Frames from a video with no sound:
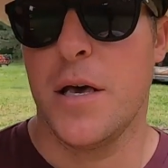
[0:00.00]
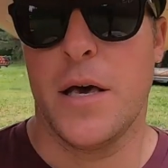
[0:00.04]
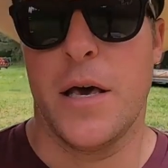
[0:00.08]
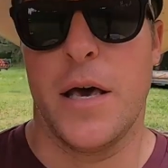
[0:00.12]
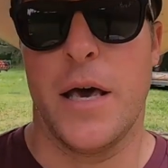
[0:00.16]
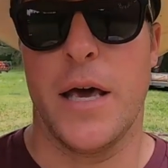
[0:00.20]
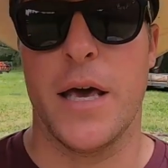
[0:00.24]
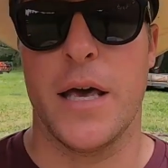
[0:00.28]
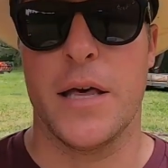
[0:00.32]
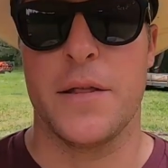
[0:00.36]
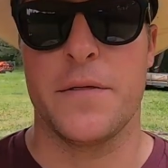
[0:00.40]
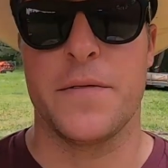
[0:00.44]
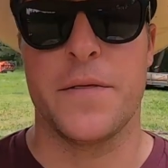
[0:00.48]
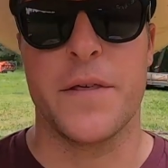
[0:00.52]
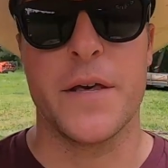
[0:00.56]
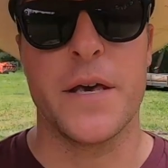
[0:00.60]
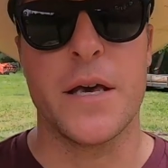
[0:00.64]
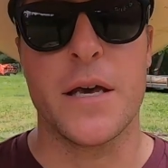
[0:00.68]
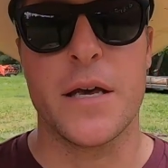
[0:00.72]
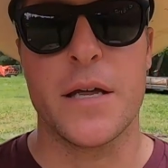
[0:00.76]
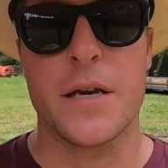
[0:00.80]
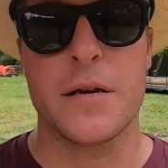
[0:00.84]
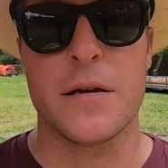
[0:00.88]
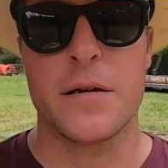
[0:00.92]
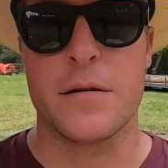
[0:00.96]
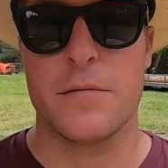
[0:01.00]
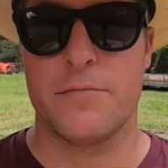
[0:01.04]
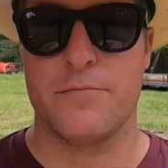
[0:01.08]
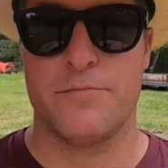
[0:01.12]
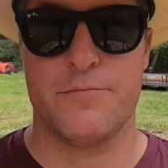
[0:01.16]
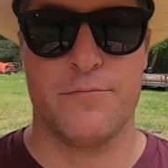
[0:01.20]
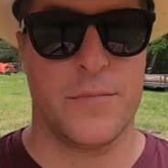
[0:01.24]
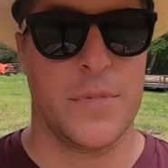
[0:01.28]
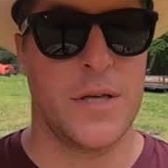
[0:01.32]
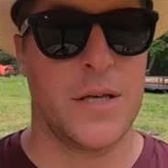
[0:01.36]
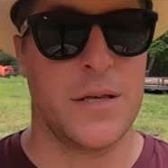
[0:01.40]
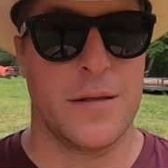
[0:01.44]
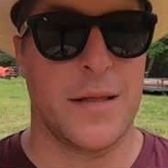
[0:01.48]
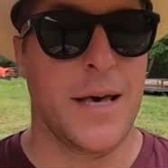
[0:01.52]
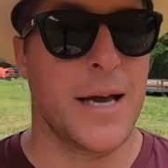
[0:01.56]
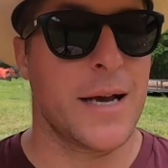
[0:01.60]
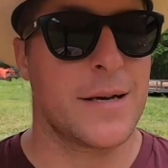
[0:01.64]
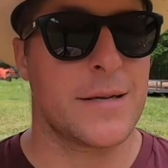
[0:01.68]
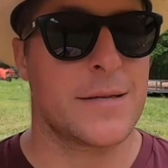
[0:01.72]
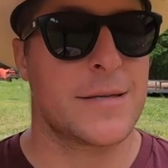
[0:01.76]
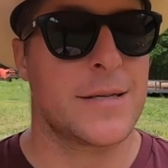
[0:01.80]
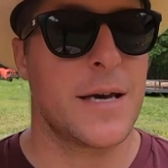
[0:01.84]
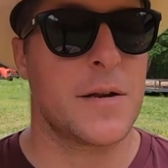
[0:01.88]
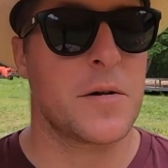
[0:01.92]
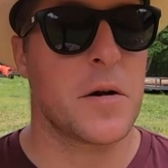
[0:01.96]
And then, like
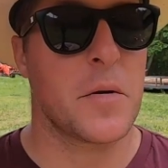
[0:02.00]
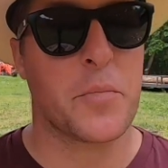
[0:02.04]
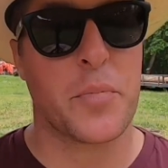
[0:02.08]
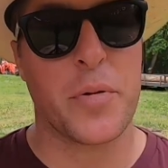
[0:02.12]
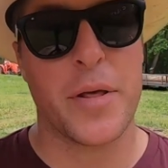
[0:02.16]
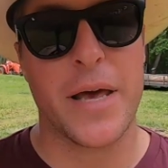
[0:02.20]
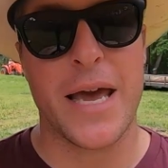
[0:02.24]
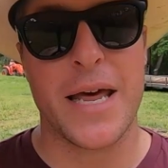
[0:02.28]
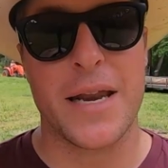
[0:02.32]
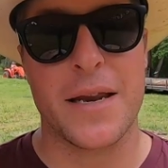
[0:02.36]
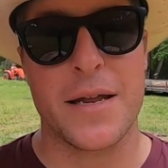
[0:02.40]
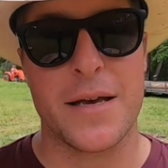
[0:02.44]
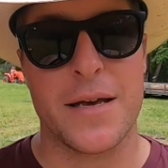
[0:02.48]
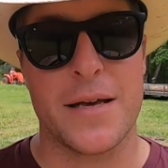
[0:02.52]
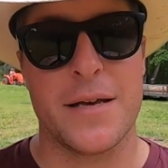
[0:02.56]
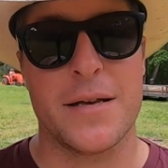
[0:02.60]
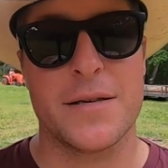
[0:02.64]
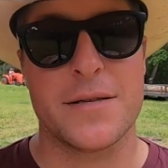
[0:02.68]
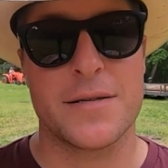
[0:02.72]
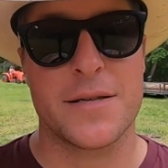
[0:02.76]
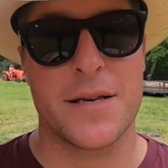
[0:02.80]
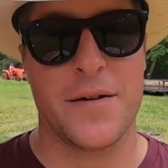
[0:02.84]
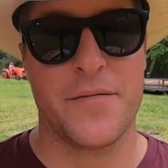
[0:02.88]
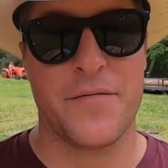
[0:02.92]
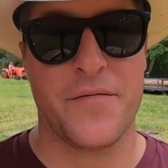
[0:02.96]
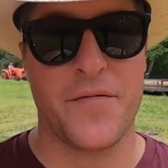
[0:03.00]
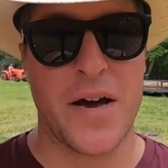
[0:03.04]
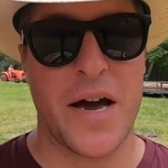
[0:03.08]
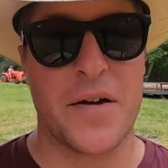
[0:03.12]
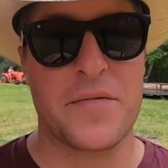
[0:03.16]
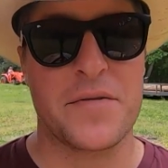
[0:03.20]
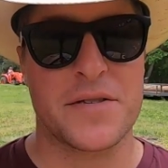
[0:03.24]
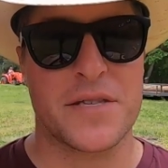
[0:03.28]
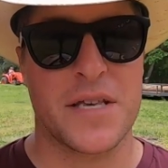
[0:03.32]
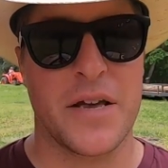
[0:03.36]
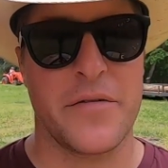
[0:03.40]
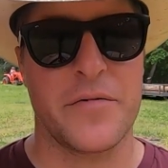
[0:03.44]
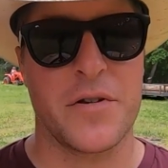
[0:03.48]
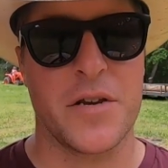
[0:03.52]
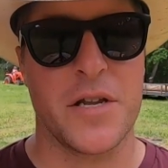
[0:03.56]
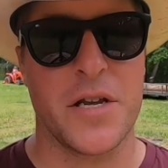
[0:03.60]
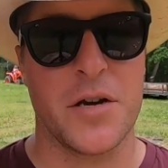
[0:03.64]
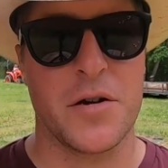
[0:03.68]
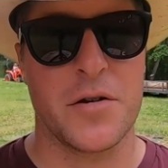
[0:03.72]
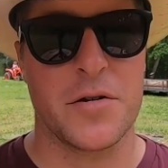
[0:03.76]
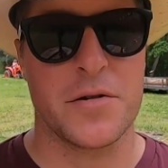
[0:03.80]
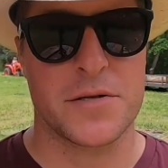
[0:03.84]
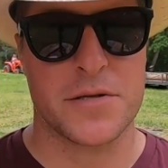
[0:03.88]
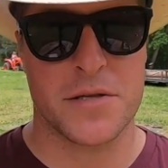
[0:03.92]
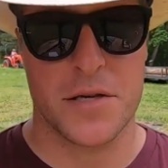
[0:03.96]
I said, our plan is in 5 to 7
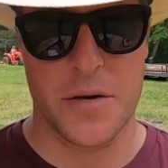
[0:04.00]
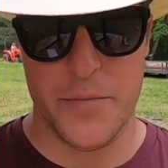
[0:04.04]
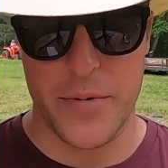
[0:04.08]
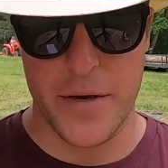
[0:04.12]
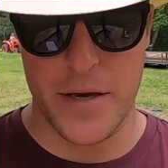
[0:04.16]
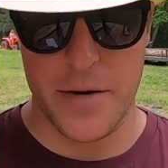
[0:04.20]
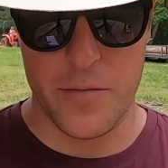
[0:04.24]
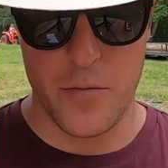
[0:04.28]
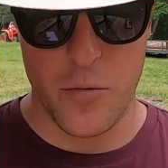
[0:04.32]
years to be